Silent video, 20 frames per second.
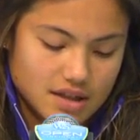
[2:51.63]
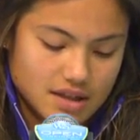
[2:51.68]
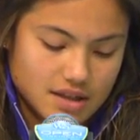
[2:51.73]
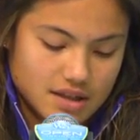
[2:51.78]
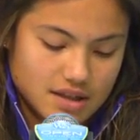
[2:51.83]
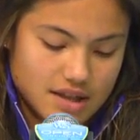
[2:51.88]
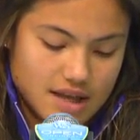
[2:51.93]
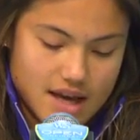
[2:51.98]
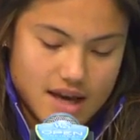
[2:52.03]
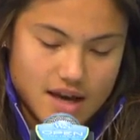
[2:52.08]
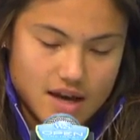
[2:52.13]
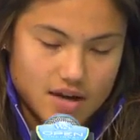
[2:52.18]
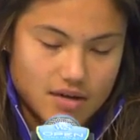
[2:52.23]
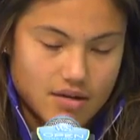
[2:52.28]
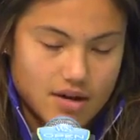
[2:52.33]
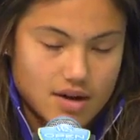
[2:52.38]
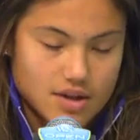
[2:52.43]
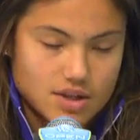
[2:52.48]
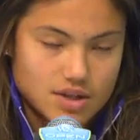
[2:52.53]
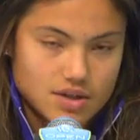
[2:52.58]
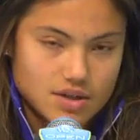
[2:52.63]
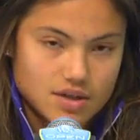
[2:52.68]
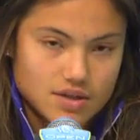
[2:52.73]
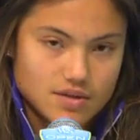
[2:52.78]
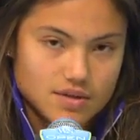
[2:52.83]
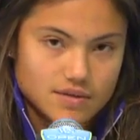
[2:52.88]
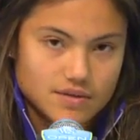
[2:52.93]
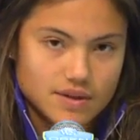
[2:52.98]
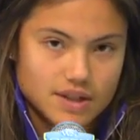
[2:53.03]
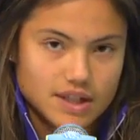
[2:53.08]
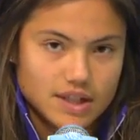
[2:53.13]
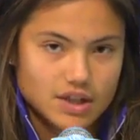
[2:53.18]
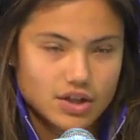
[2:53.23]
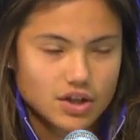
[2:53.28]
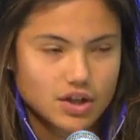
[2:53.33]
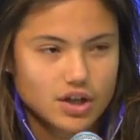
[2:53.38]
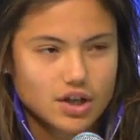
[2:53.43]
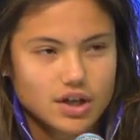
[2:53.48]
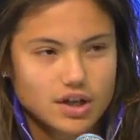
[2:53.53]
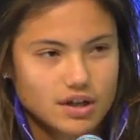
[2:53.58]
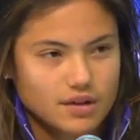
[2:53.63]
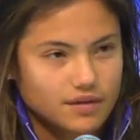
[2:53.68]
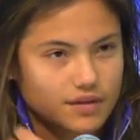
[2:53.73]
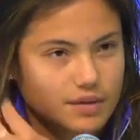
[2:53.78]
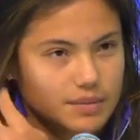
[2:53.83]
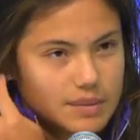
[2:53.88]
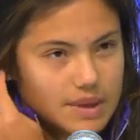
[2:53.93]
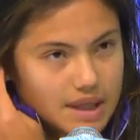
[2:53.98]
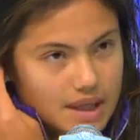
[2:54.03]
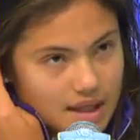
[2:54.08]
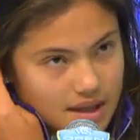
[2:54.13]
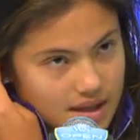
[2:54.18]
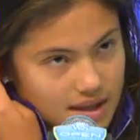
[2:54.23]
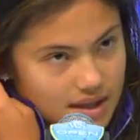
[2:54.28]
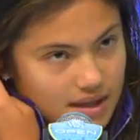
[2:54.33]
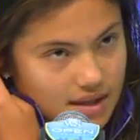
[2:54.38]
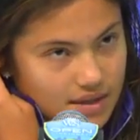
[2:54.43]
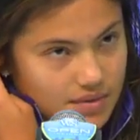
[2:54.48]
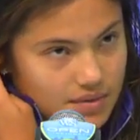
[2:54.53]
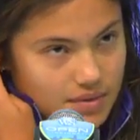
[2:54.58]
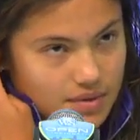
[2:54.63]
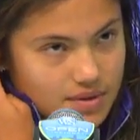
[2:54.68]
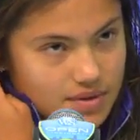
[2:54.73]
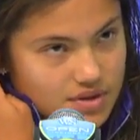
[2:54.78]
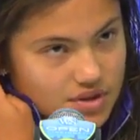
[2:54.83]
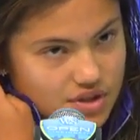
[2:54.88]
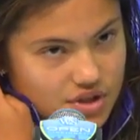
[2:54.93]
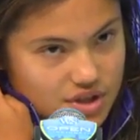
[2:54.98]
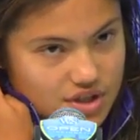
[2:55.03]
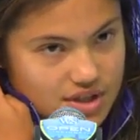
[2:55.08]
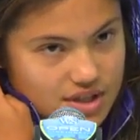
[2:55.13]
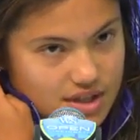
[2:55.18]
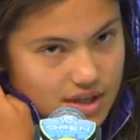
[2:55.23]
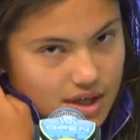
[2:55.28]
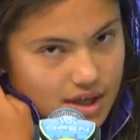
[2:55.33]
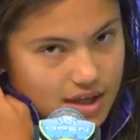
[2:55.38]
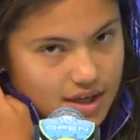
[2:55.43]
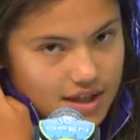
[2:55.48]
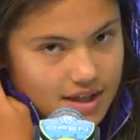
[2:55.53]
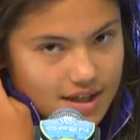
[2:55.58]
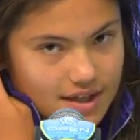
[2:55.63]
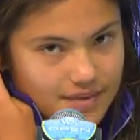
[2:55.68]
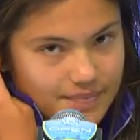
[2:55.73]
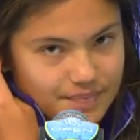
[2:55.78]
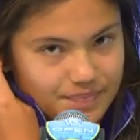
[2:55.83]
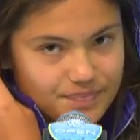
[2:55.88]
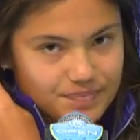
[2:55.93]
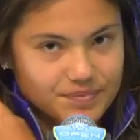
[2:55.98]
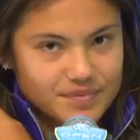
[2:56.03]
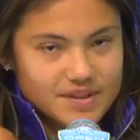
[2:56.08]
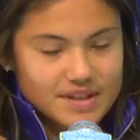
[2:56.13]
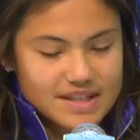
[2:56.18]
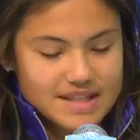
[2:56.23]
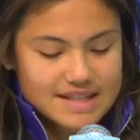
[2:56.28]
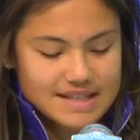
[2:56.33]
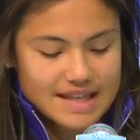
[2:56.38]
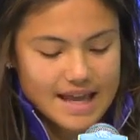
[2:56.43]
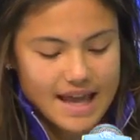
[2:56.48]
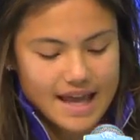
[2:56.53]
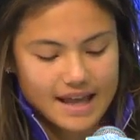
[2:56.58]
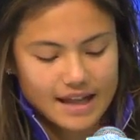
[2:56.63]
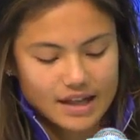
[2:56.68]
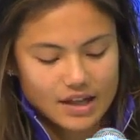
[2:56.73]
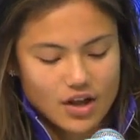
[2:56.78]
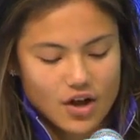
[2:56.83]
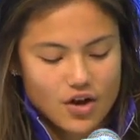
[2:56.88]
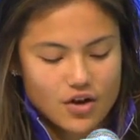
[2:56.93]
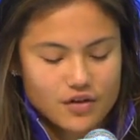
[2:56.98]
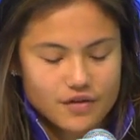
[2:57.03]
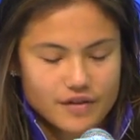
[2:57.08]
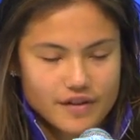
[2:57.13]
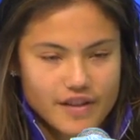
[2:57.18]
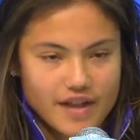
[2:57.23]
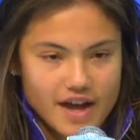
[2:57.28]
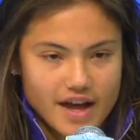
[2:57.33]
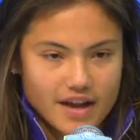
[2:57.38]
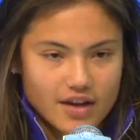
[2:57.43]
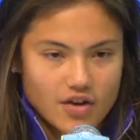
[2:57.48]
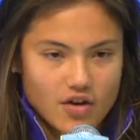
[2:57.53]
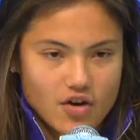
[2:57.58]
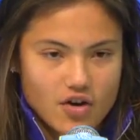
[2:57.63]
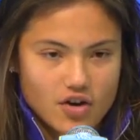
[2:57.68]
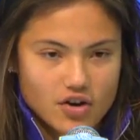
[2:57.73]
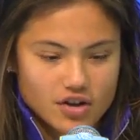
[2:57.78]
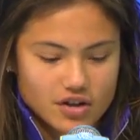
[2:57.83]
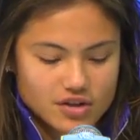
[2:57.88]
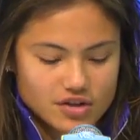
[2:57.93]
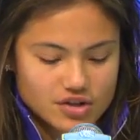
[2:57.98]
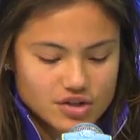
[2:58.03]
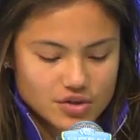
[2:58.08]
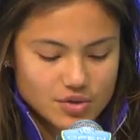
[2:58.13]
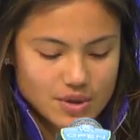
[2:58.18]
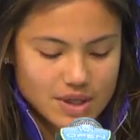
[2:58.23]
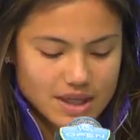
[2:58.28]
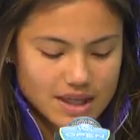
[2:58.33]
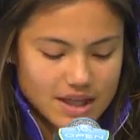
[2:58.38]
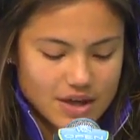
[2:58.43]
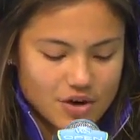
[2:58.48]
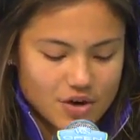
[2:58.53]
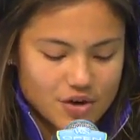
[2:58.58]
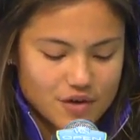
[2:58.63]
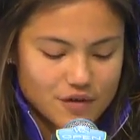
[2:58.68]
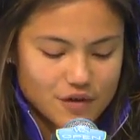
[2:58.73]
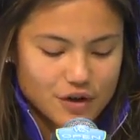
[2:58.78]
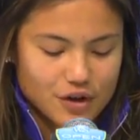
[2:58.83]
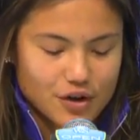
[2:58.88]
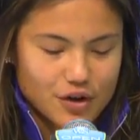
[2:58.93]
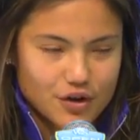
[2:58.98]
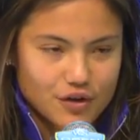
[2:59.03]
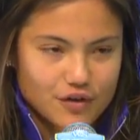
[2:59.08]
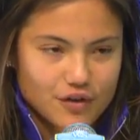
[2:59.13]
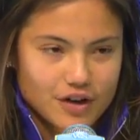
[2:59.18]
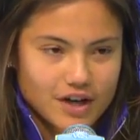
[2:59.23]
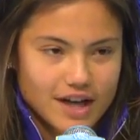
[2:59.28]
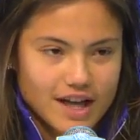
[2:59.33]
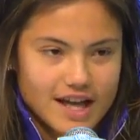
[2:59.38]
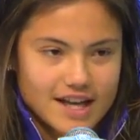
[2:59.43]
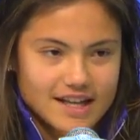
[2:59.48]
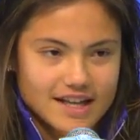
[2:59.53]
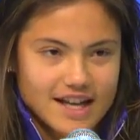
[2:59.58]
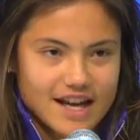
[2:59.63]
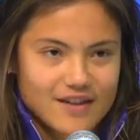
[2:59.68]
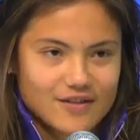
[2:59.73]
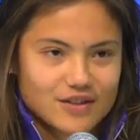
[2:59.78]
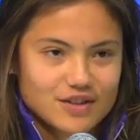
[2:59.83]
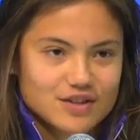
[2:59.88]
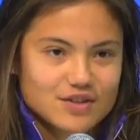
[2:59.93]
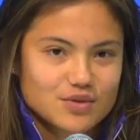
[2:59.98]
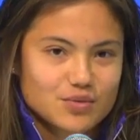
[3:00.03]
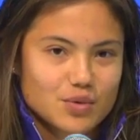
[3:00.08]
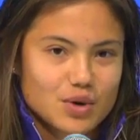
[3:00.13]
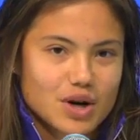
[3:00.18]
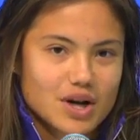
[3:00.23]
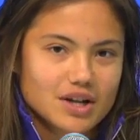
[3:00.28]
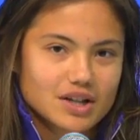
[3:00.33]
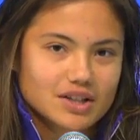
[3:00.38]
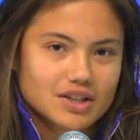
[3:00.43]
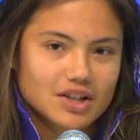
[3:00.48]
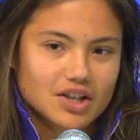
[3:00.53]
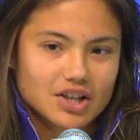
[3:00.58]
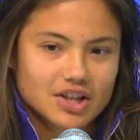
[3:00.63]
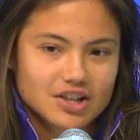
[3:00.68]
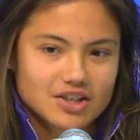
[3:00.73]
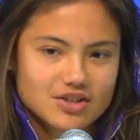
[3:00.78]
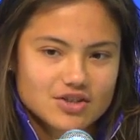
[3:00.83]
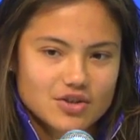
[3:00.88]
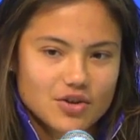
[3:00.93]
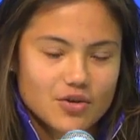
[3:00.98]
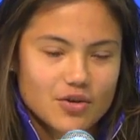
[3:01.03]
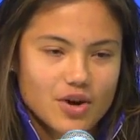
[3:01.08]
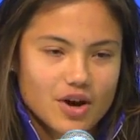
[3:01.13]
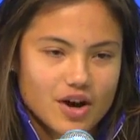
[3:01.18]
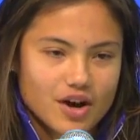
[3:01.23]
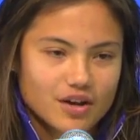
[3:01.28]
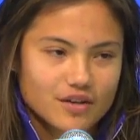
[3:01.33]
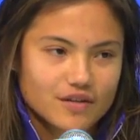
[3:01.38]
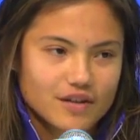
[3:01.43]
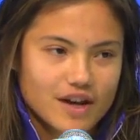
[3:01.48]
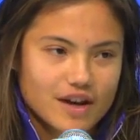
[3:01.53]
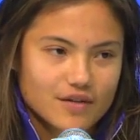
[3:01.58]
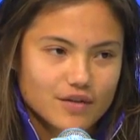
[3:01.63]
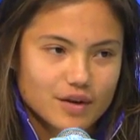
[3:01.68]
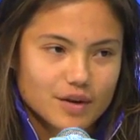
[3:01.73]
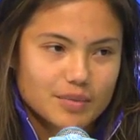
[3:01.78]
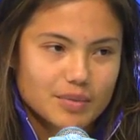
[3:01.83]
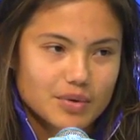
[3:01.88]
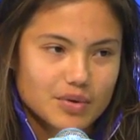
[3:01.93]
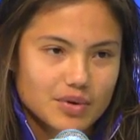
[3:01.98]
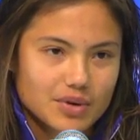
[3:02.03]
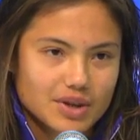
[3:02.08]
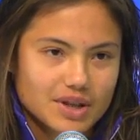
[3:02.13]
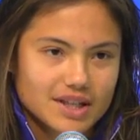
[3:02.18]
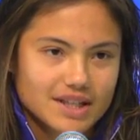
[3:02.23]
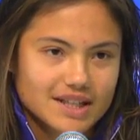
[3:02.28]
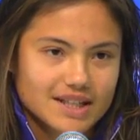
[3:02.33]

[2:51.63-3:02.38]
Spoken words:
her ground strokes are really good. And for me, I think it was just like staying low for that long and doing it over and over again, and having to work like so hard for every point,